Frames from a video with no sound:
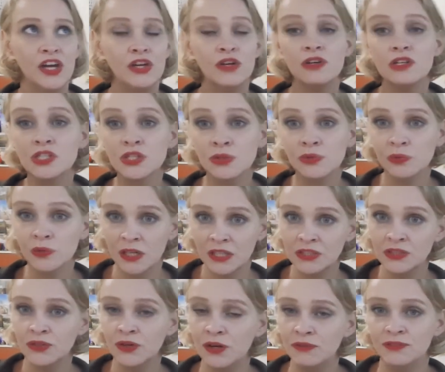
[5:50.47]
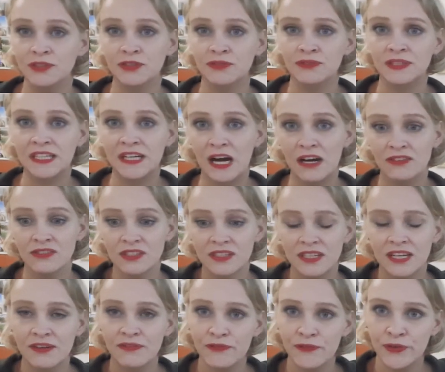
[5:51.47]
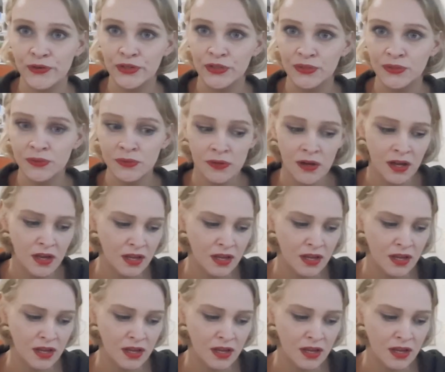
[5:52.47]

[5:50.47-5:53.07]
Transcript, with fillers: your school also offers free counseling for you.